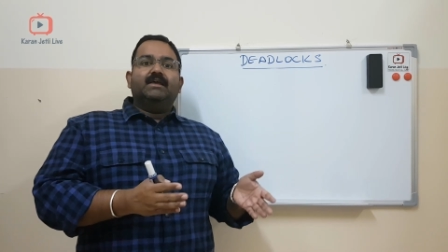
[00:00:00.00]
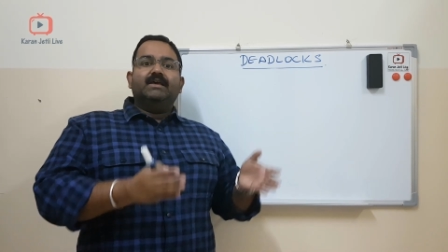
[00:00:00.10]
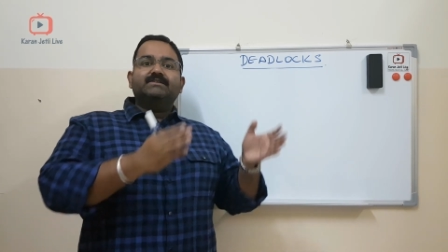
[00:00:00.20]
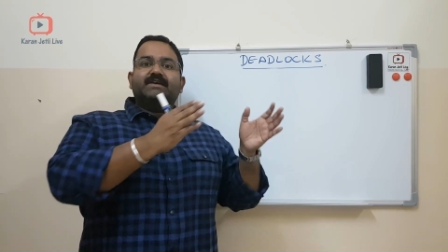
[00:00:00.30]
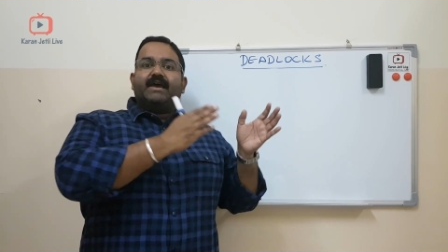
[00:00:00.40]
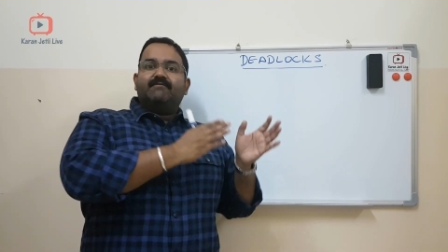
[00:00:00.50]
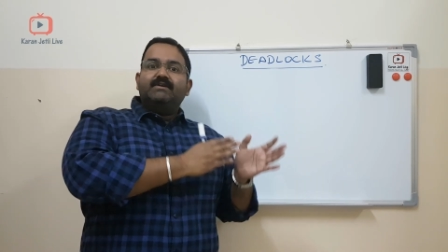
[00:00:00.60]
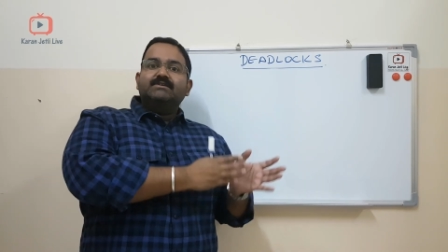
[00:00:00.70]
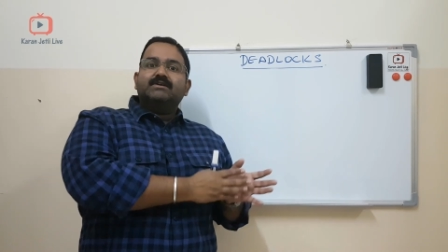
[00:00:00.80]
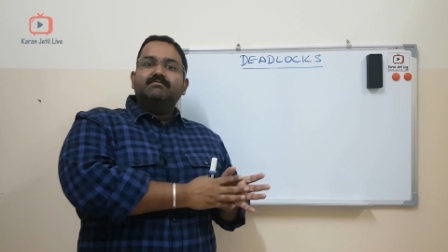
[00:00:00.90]
is
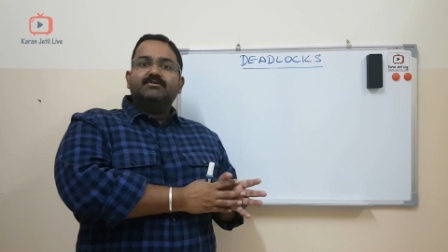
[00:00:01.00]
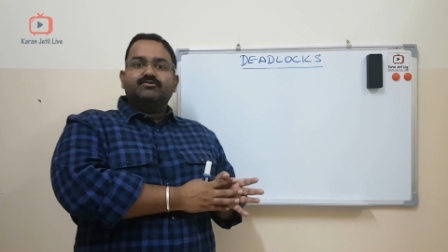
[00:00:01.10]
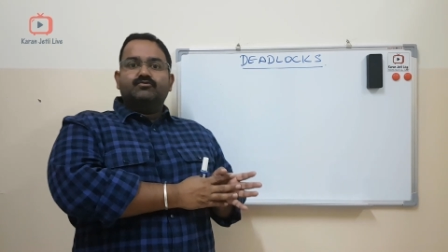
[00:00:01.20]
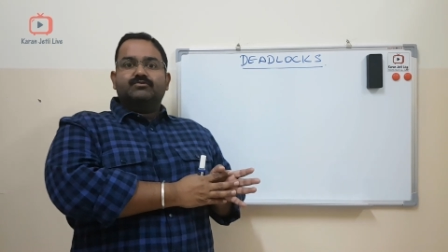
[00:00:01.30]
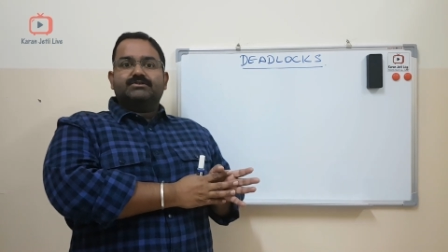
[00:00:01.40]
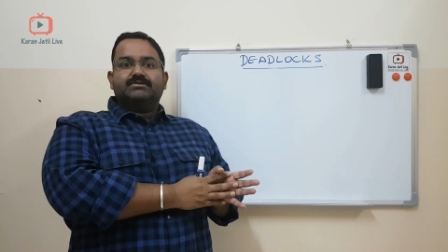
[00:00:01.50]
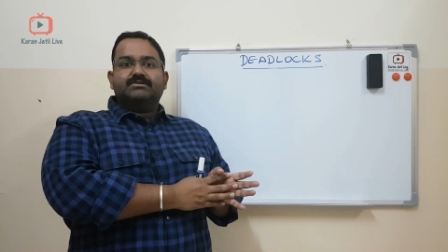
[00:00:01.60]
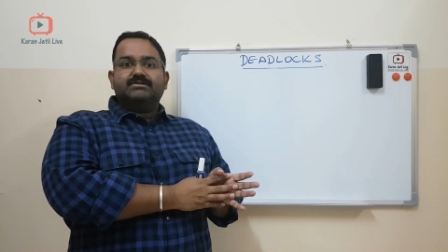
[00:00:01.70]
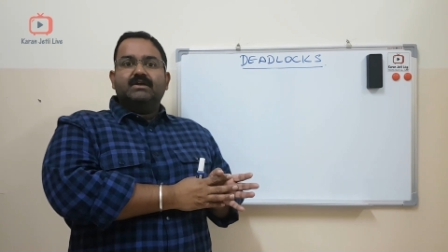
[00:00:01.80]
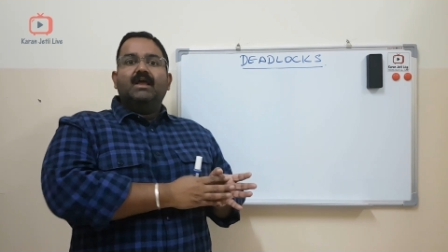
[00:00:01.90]
having some
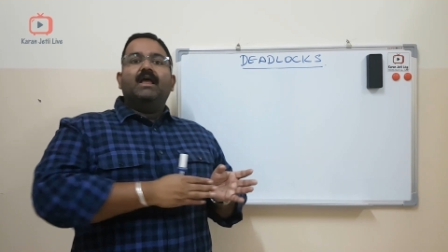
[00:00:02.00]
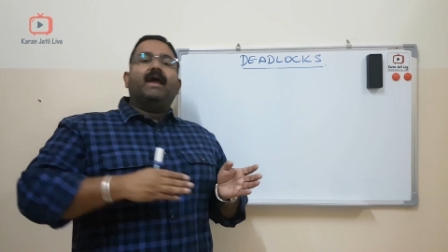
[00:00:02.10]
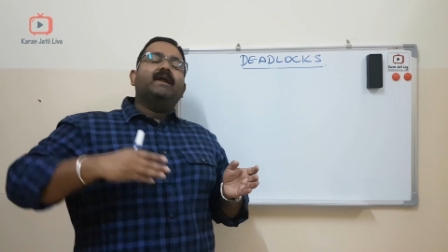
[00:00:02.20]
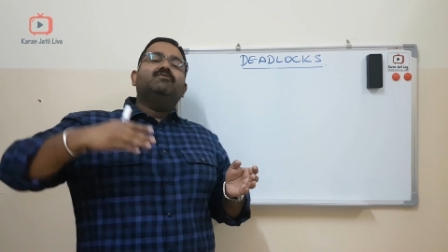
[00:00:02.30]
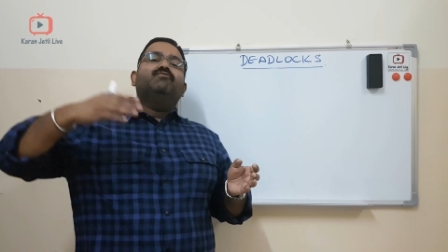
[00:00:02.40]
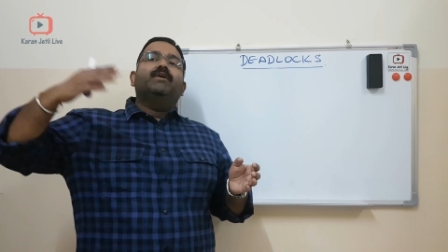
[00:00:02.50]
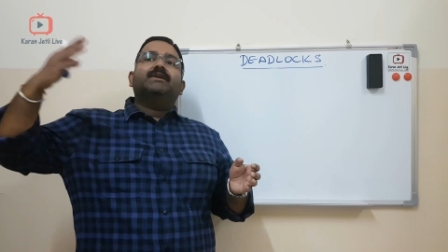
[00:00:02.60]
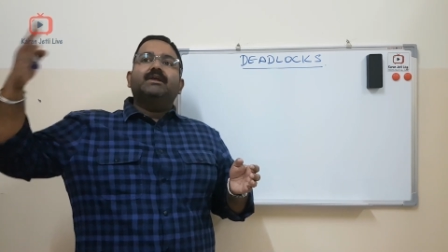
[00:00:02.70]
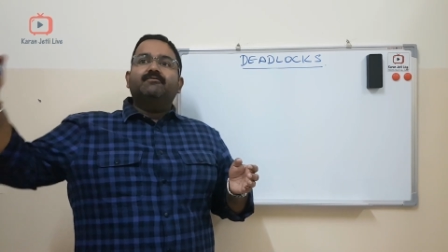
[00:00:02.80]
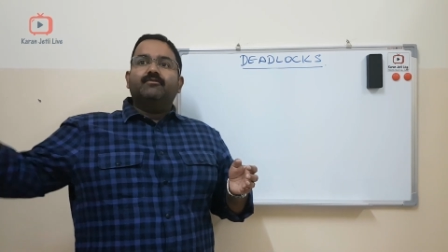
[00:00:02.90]
resources and
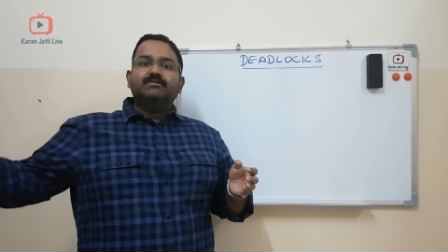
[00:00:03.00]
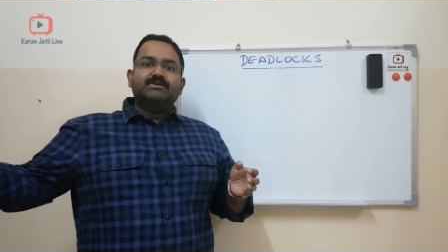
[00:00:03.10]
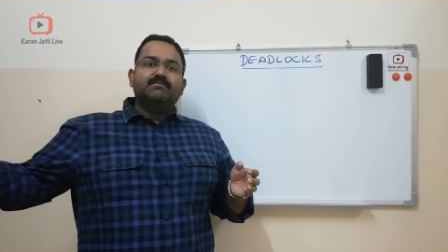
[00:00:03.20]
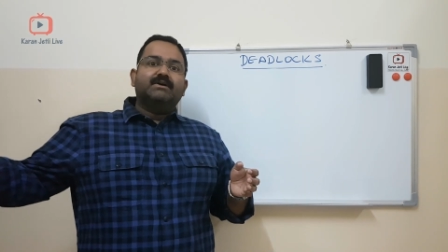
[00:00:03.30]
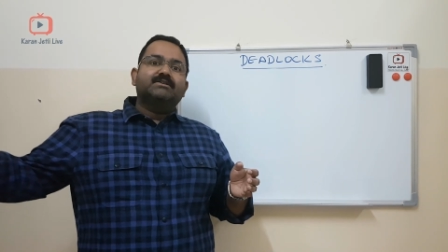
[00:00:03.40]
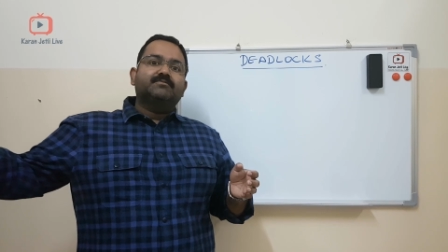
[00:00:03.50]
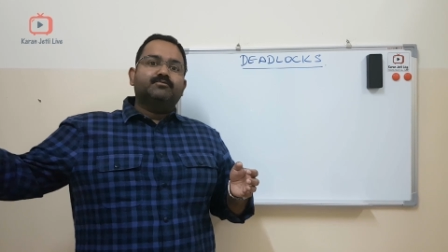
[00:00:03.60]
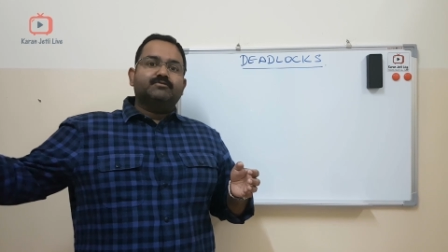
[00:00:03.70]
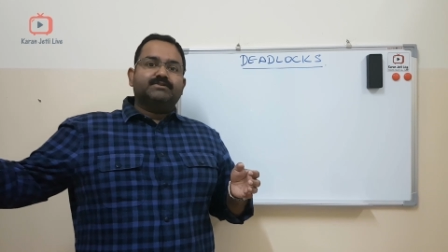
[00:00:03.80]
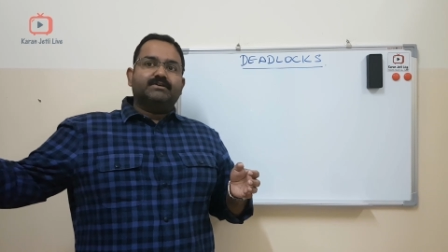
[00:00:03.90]
waiting for some other
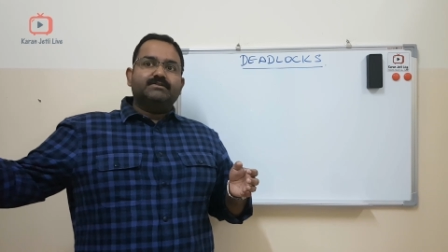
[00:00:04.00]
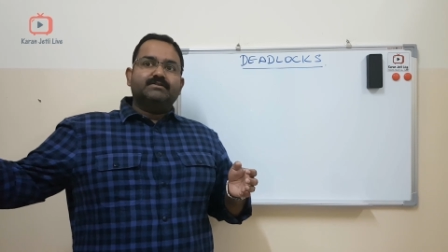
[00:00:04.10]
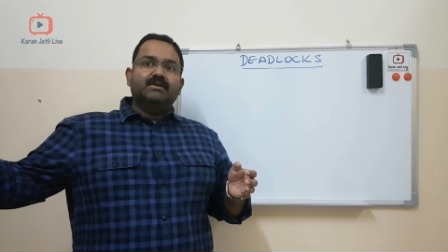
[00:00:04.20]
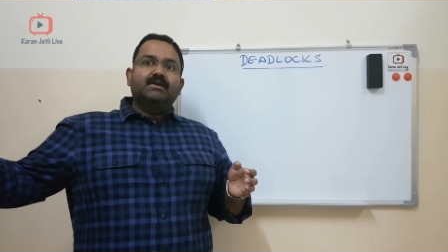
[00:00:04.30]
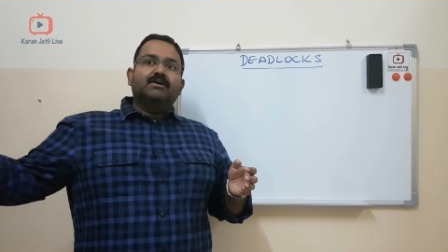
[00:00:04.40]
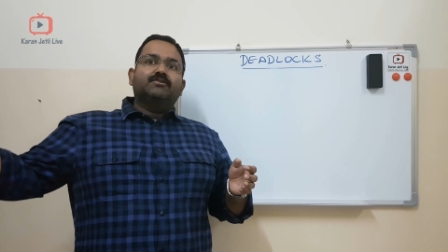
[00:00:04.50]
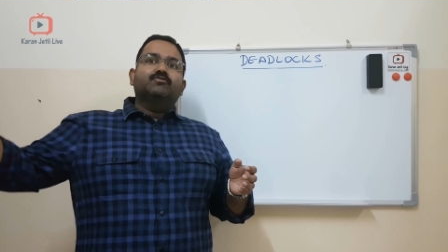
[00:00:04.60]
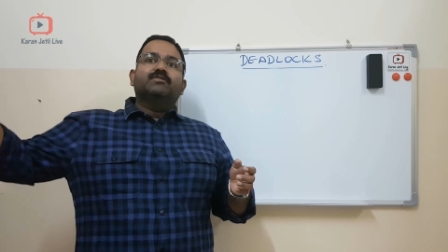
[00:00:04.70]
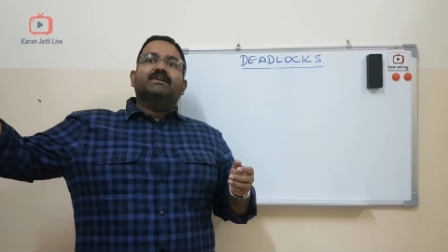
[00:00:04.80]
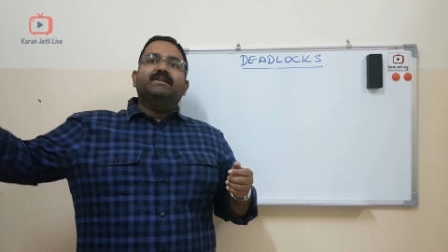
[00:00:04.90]
process
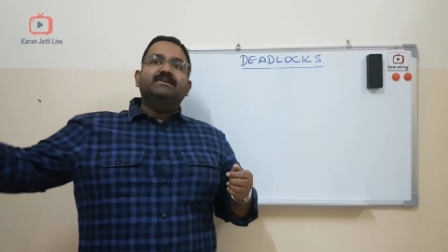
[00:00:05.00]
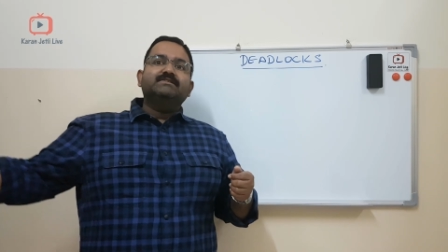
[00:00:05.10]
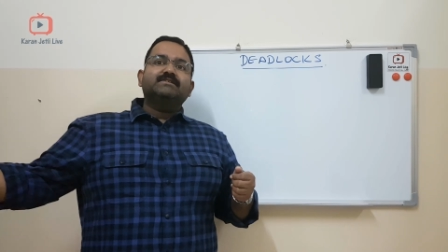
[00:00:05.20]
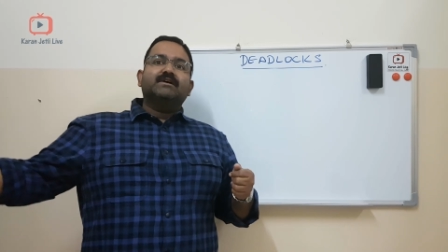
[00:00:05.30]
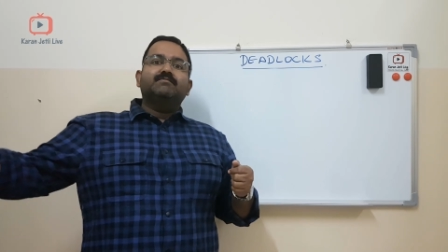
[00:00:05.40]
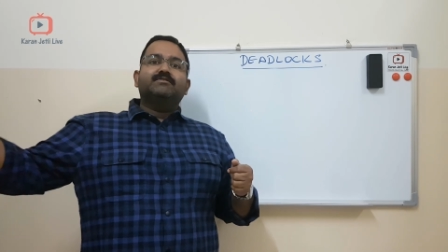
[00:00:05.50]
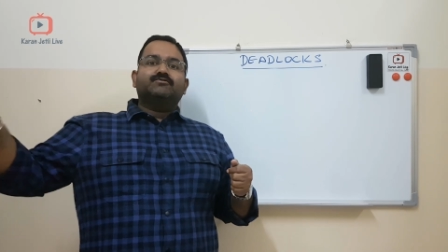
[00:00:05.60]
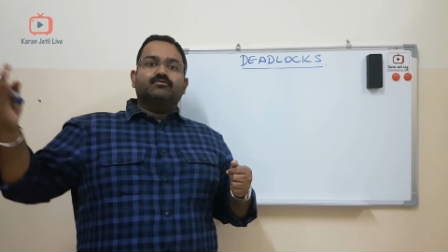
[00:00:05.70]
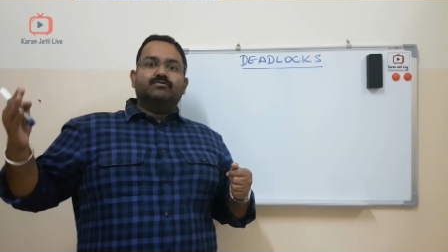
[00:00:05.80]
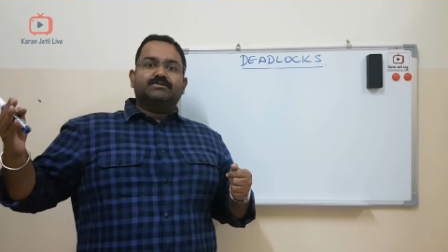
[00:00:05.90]
to release some
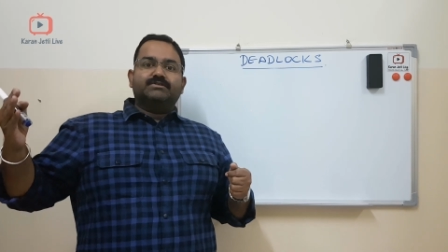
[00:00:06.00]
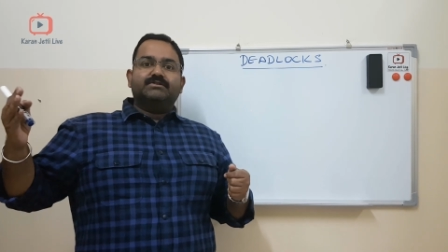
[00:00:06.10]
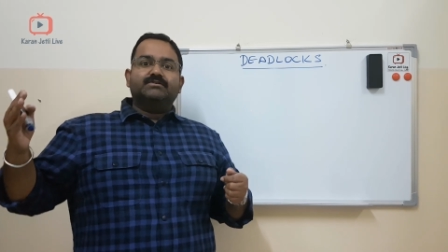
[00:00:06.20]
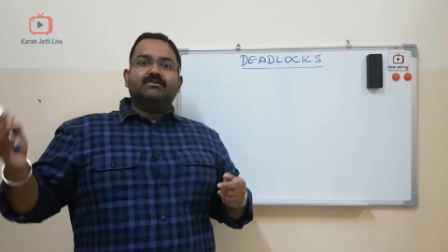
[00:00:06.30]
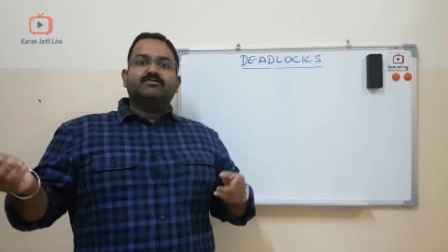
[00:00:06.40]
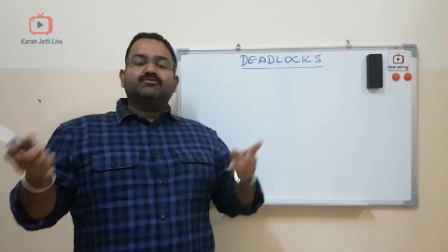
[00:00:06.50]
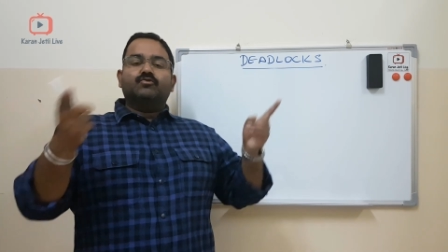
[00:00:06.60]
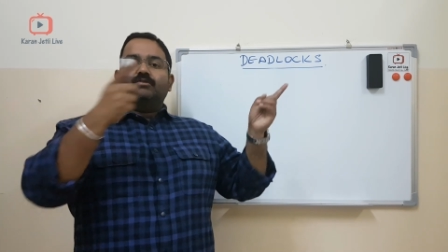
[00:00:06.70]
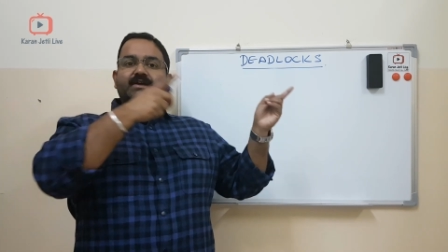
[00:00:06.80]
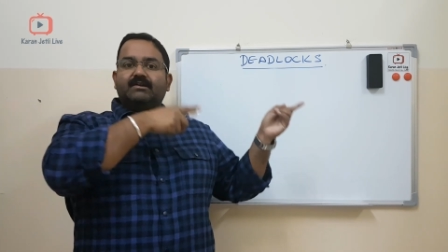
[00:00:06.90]
resources
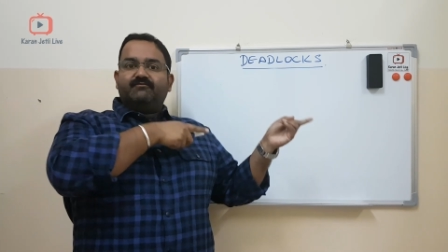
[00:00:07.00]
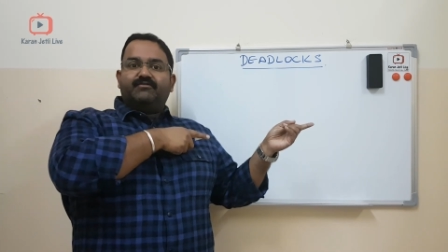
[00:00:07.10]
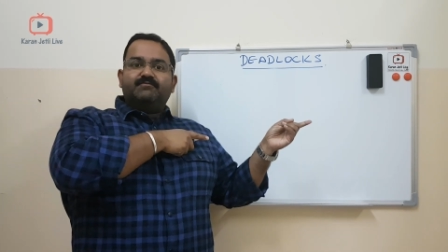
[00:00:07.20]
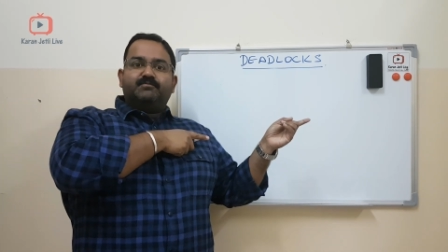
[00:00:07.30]
so that